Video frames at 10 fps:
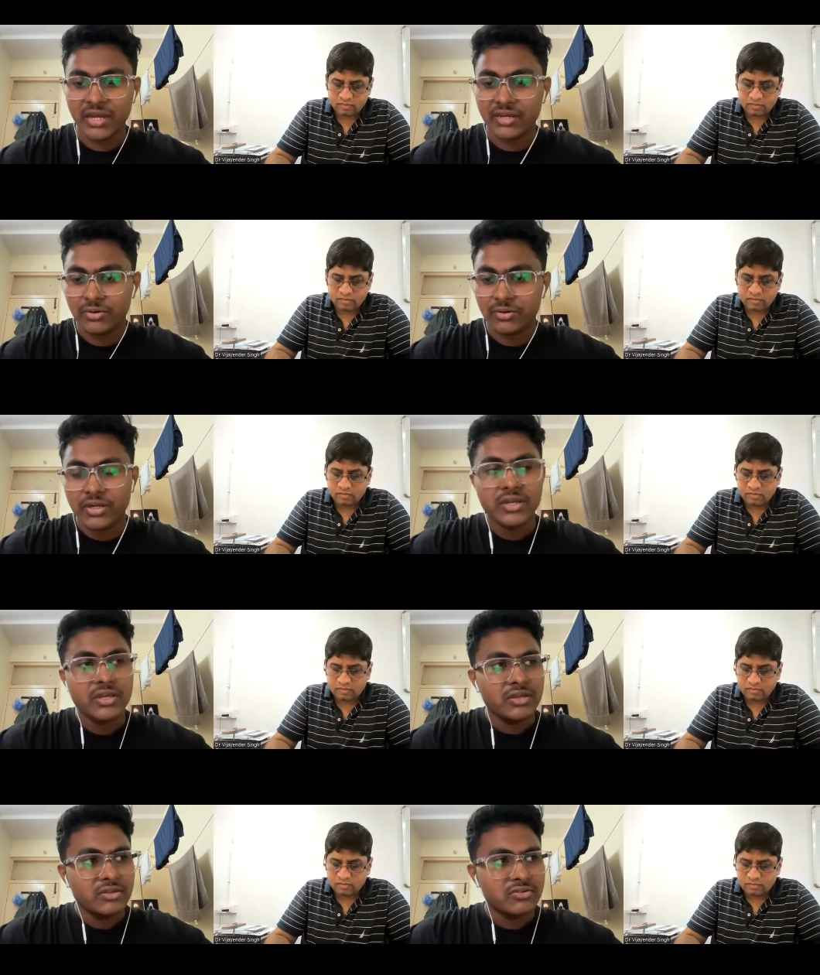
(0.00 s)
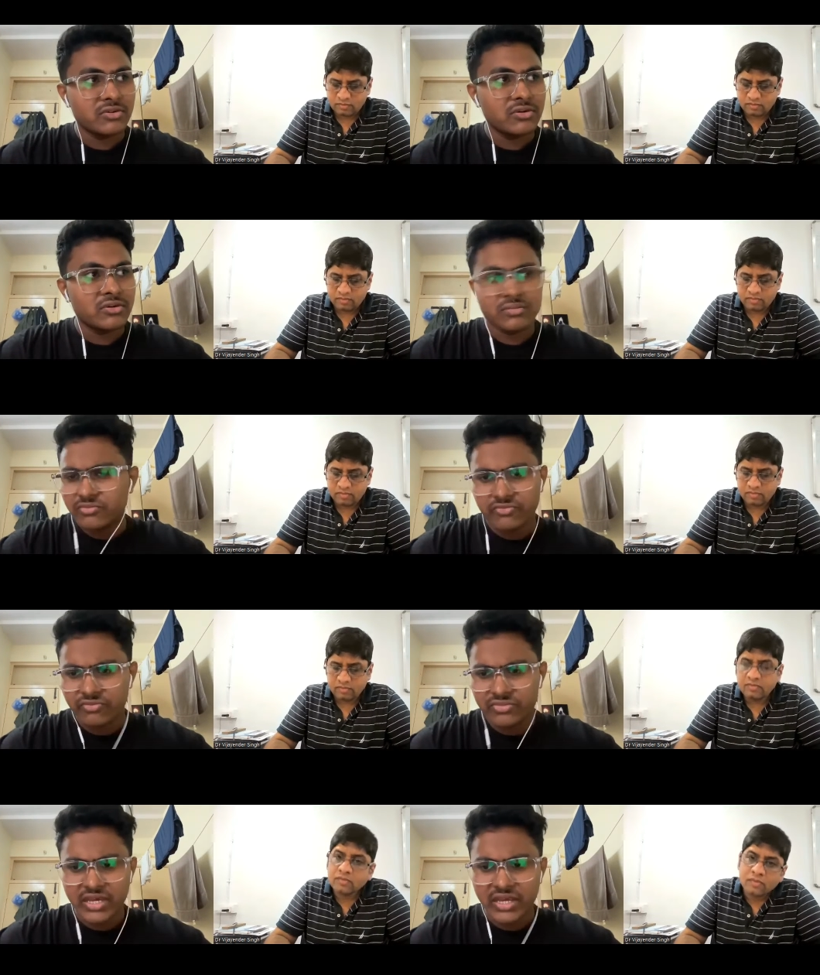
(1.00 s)
Speaker 1: background. So
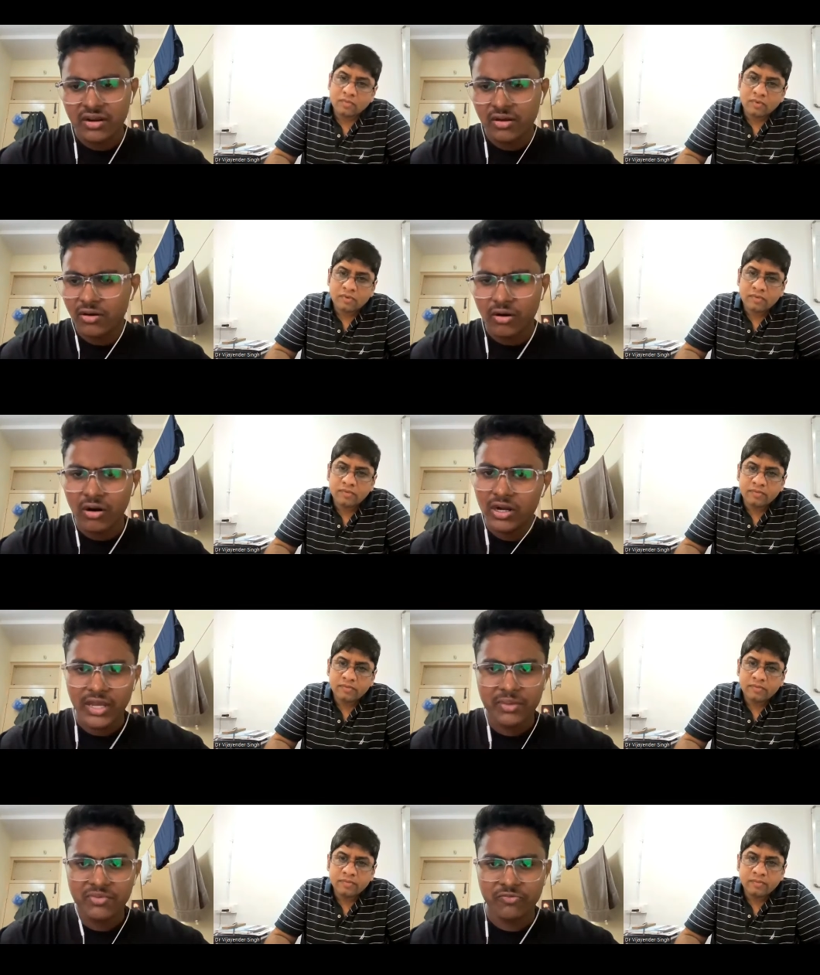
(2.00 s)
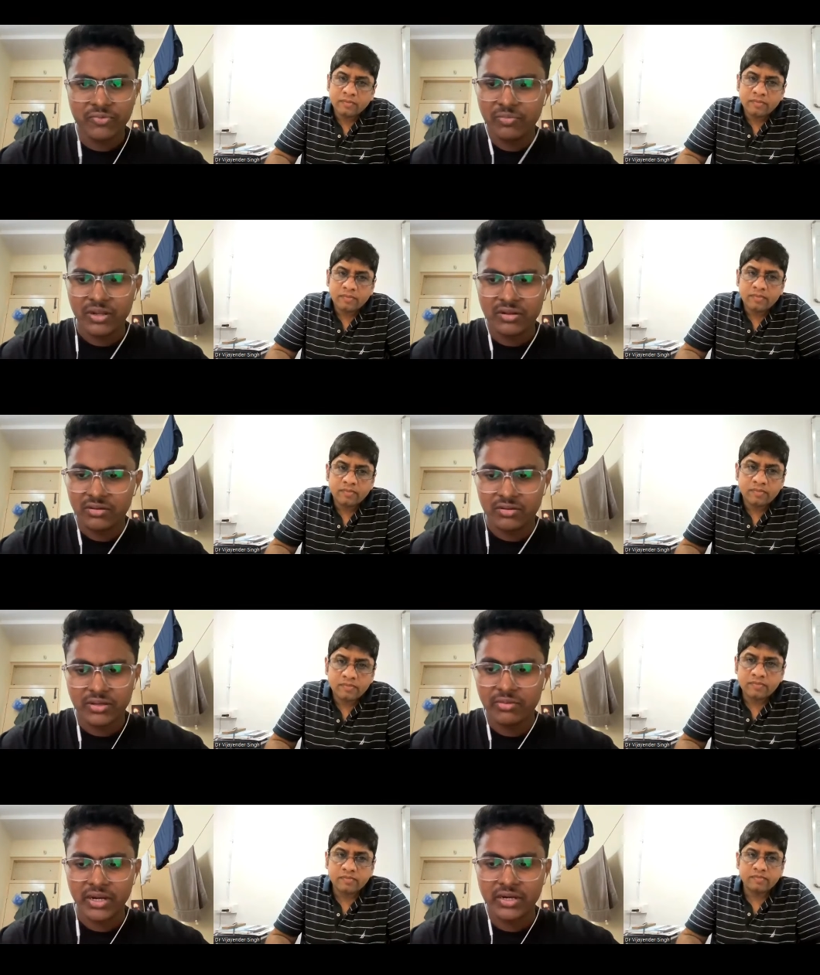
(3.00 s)
there are all types of people
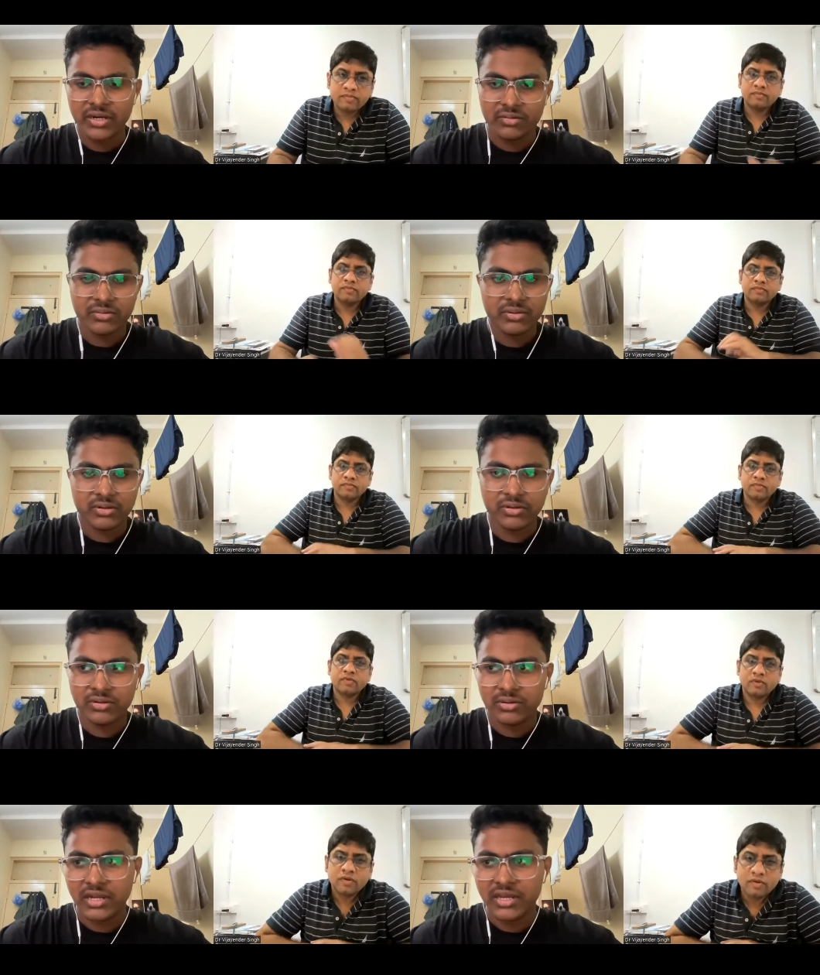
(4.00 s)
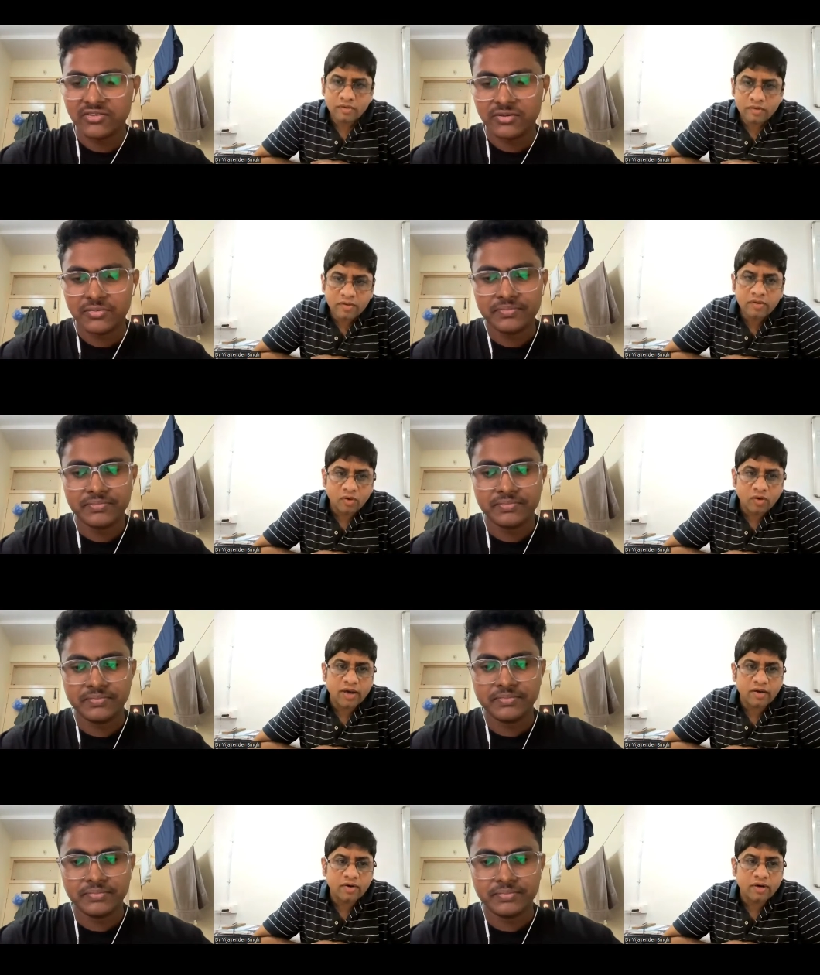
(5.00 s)
in my class.
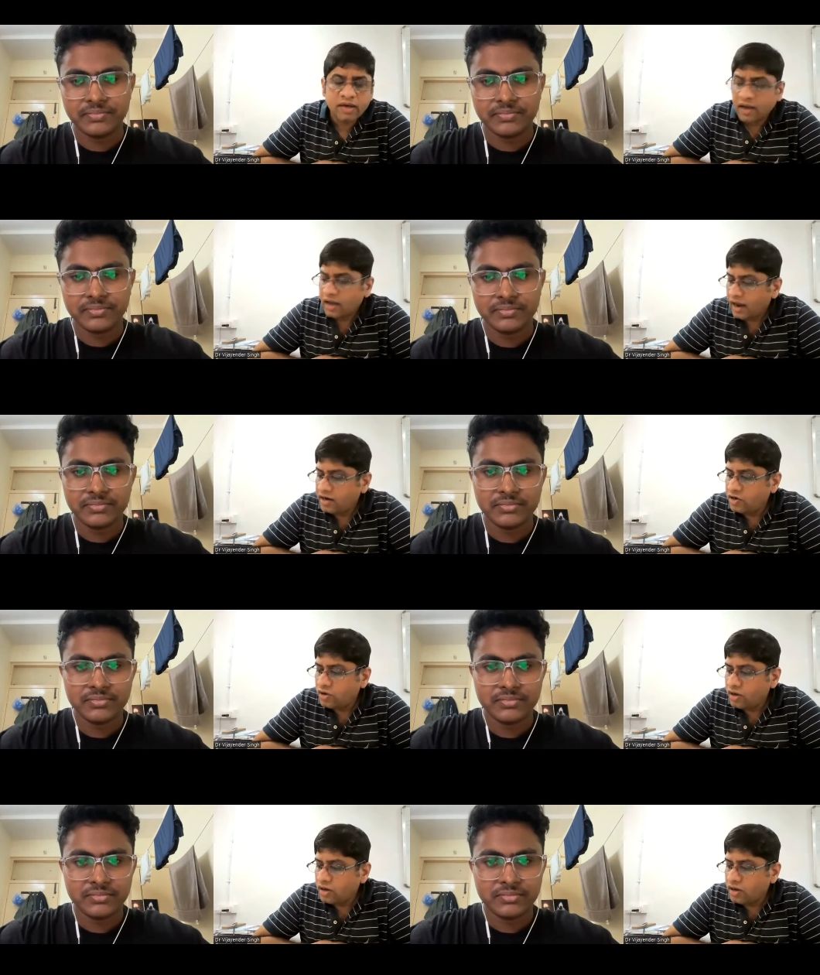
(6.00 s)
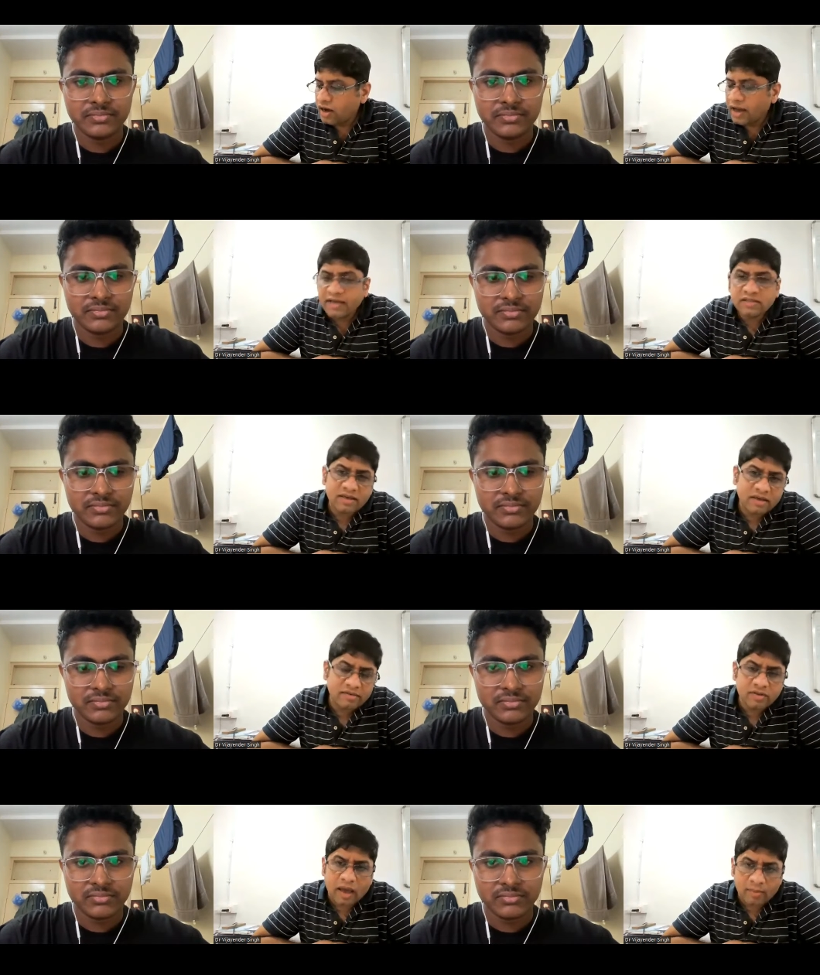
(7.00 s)
Speaker 2: Okay, okay. And
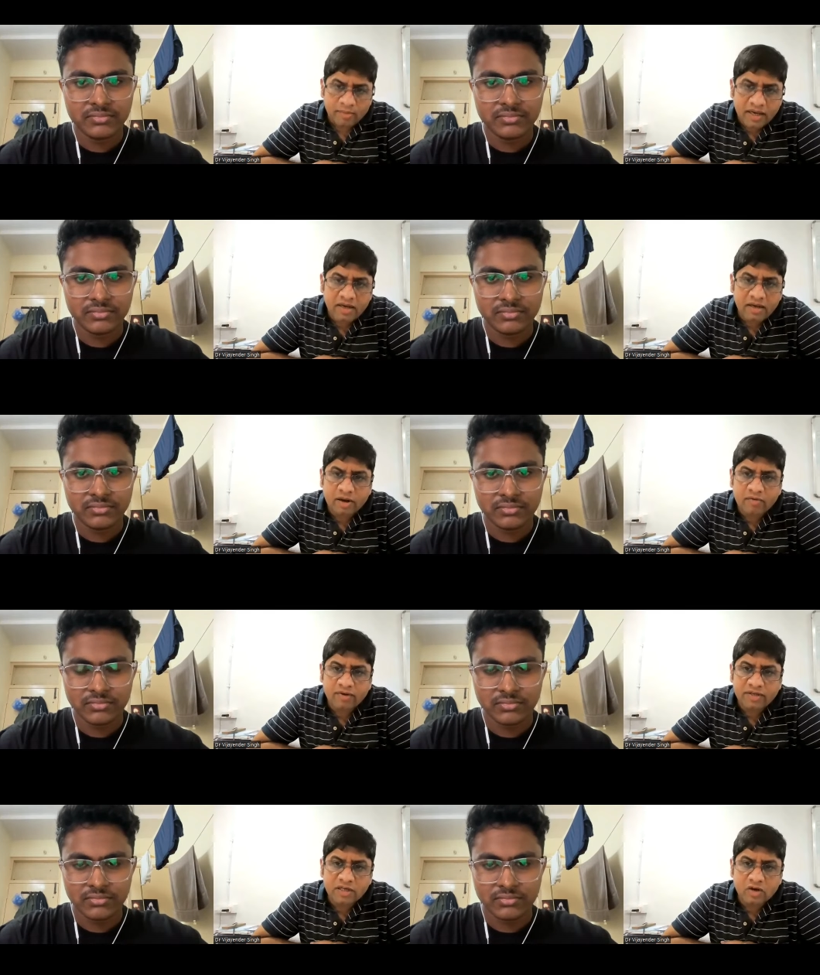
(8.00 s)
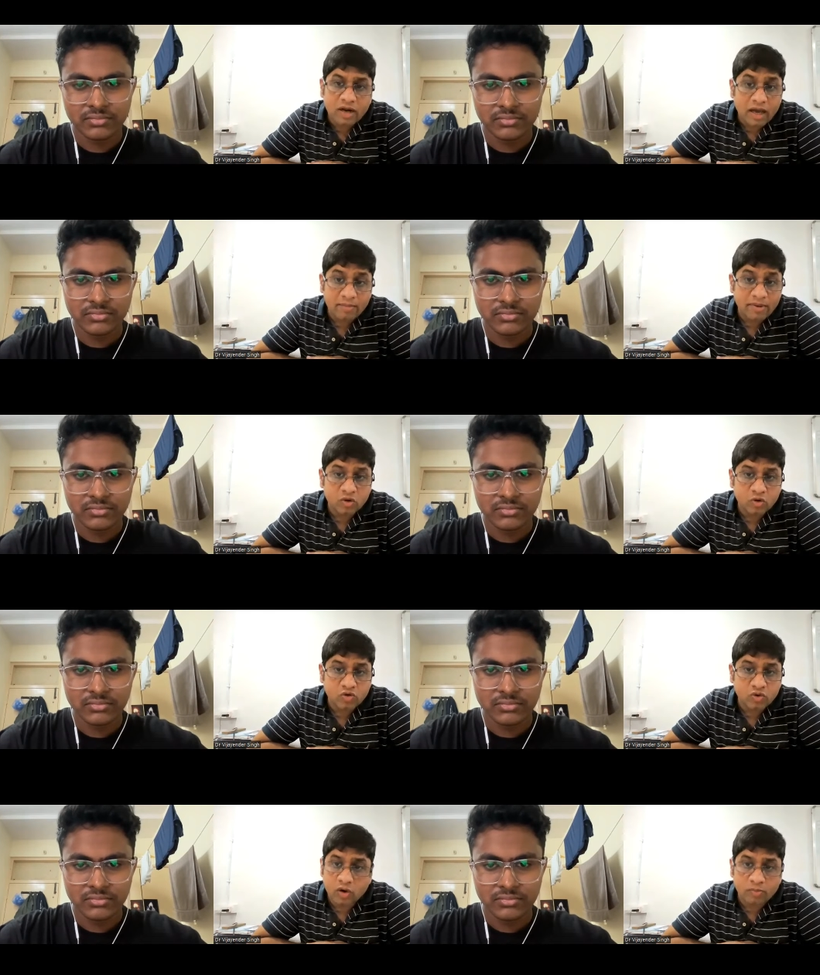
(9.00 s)
IISc gives MTech in manufacturing or
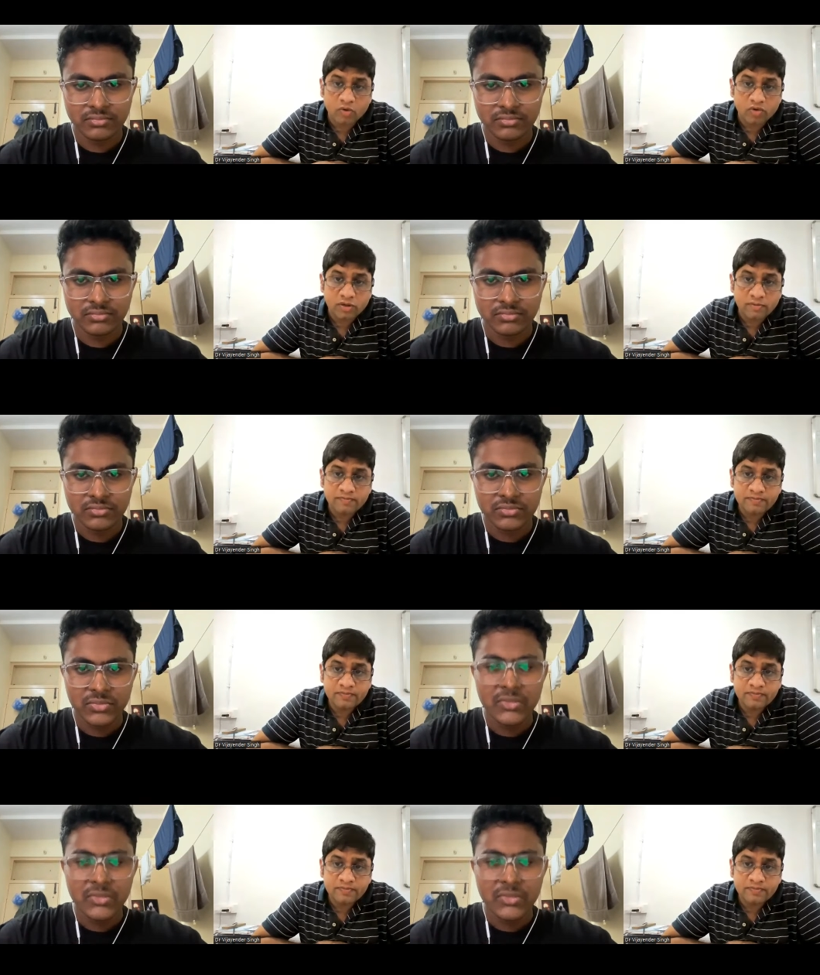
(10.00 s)
MS also, or both?